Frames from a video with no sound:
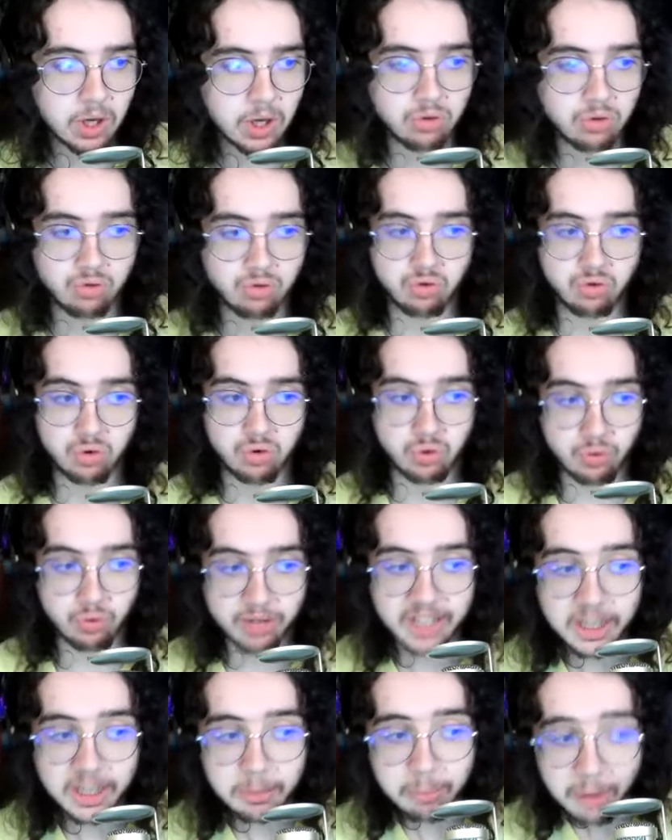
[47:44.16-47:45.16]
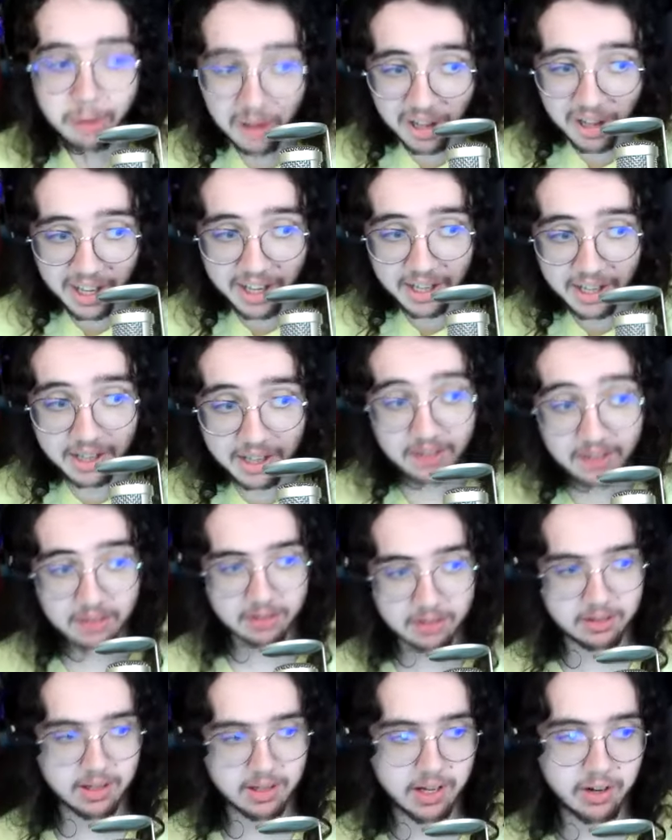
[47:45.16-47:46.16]
screenplay.
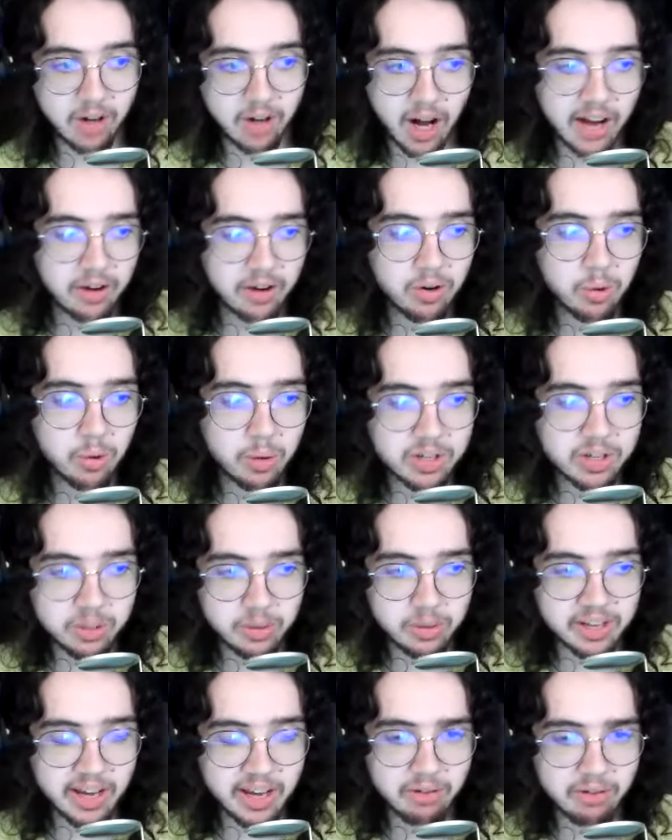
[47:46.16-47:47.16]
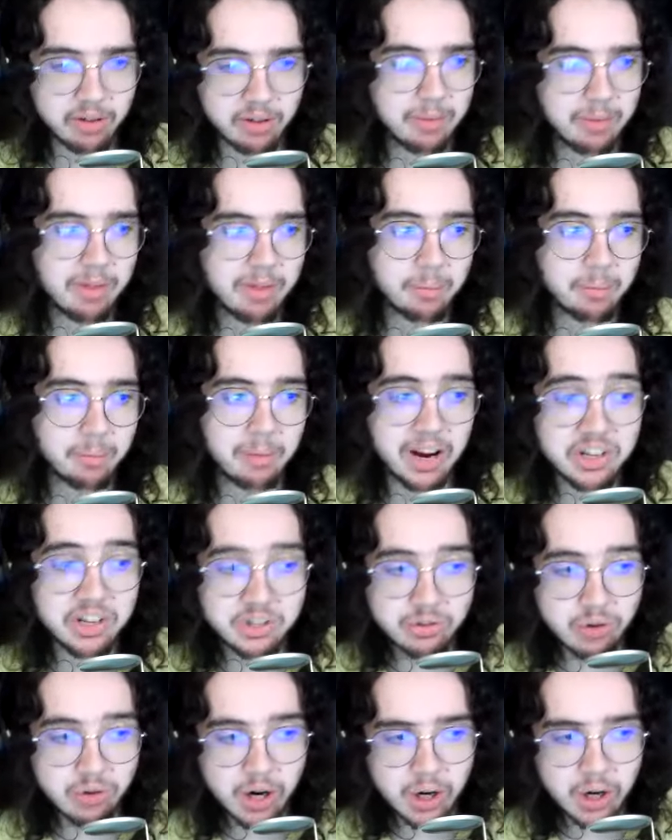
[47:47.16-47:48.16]
I don't know. I don't know what you would get rid eh. of. Maybe
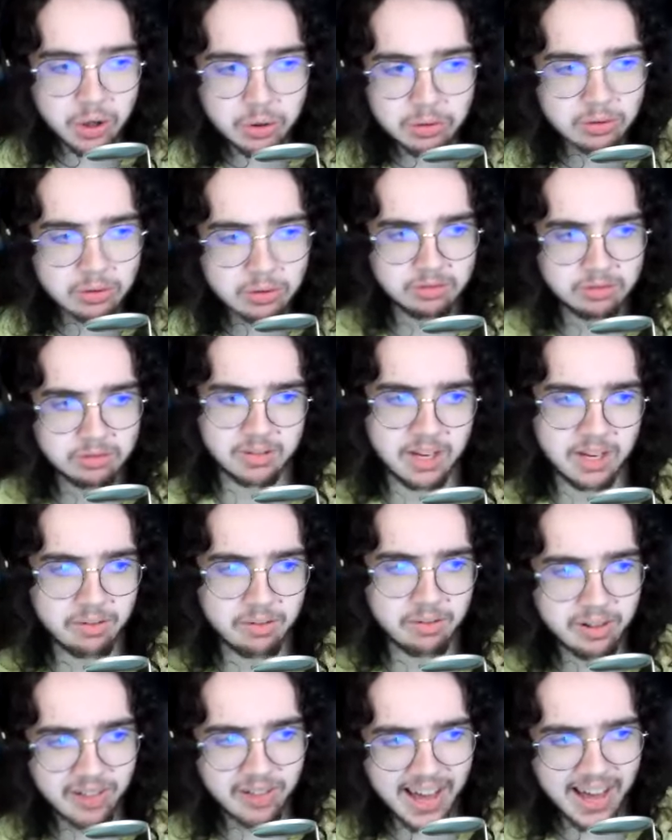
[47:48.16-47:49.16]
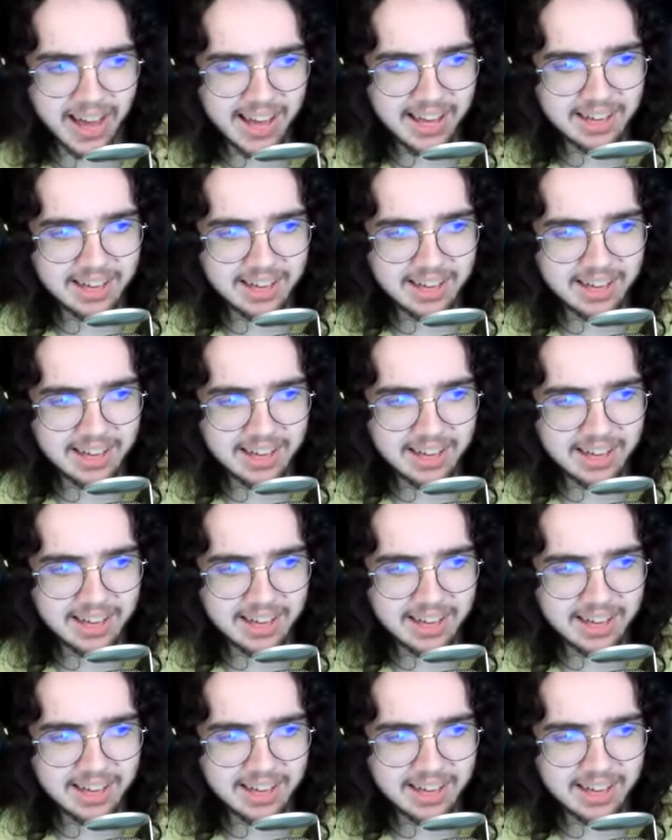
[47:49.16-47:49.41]
Maestro get rid of that?